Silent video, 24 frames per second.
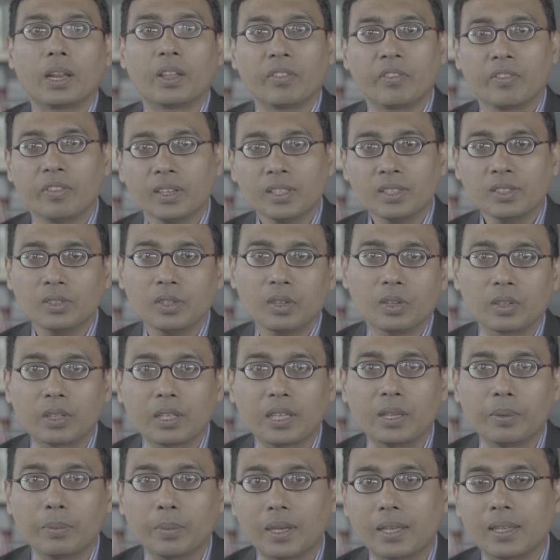I first saw the
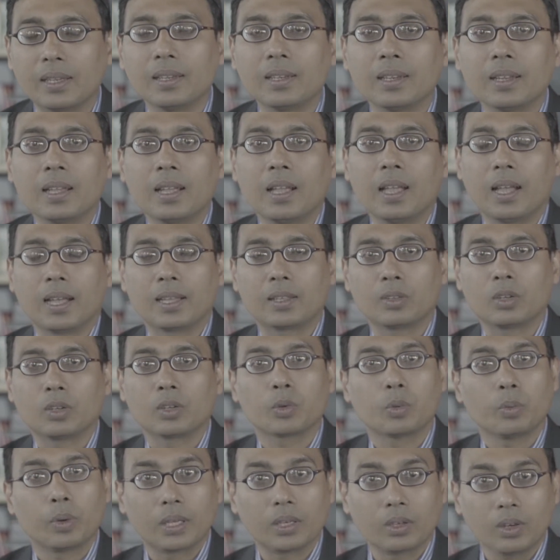email, I thought,
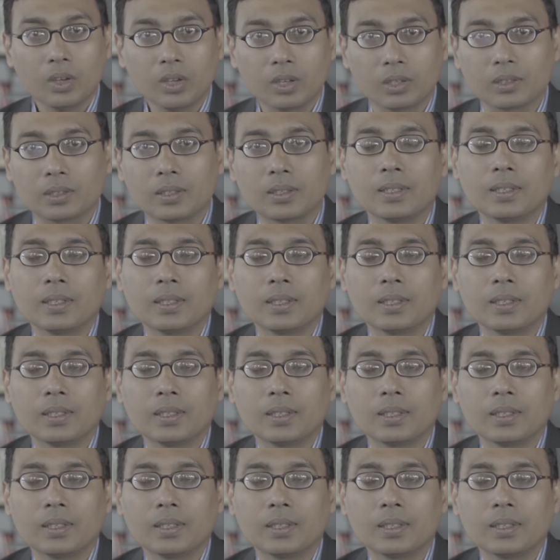why not?